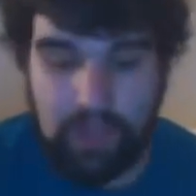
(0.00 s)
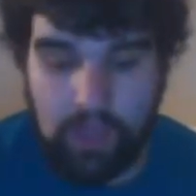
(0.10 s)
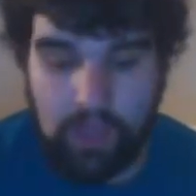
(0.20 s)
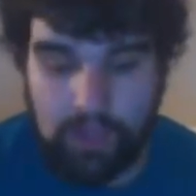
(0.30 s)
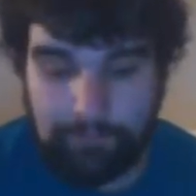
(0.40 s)

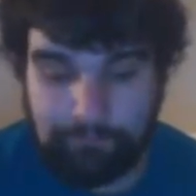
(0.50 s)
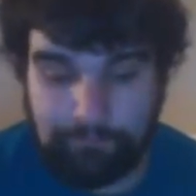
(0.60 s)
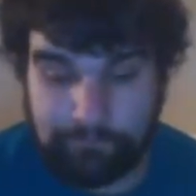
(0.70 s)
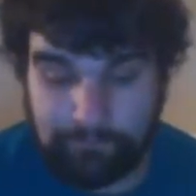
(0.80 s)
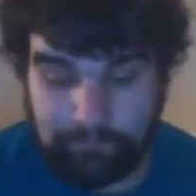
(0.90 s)

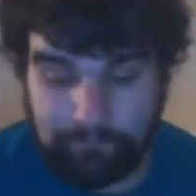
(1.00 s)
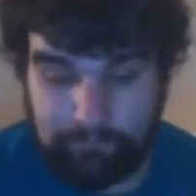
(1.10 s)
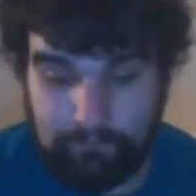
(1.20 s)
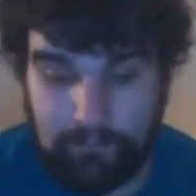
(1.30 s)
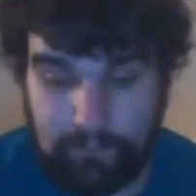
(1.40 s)

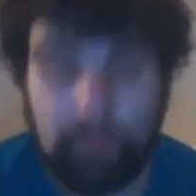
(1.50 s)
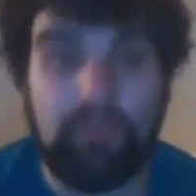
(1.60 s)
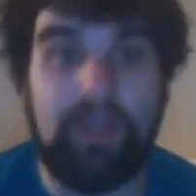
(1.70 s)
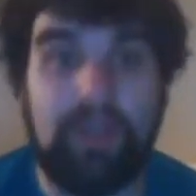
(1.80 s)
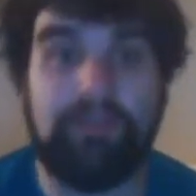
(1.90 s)
It was a
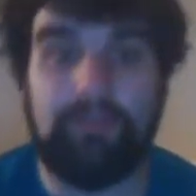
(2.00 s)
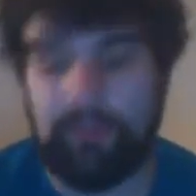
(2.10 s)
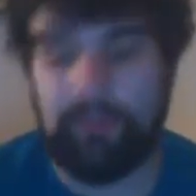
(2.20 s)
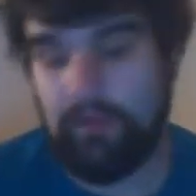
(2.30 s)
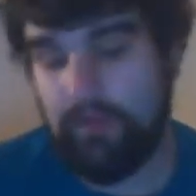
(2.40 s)
Craigslist deal.